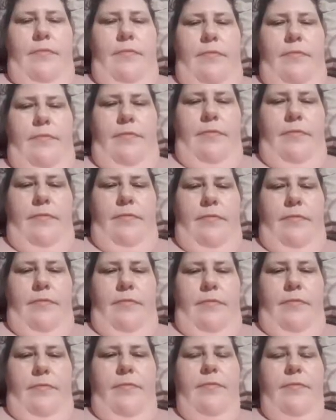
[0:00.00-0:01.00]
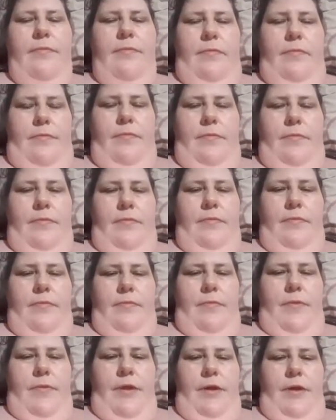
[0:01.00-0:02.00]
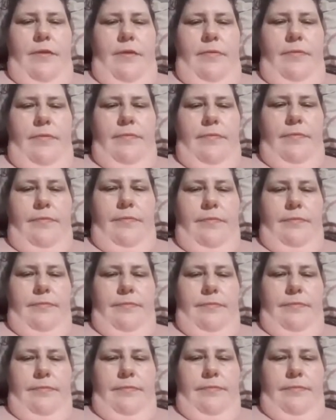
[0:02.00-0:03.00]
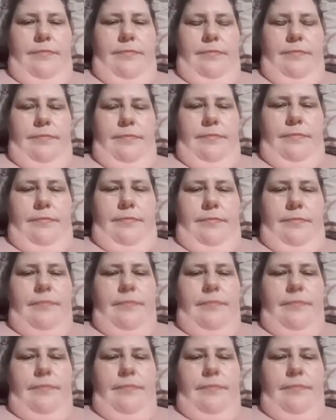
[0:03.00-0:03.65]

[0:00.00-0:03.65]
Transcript: This person isn't speaking.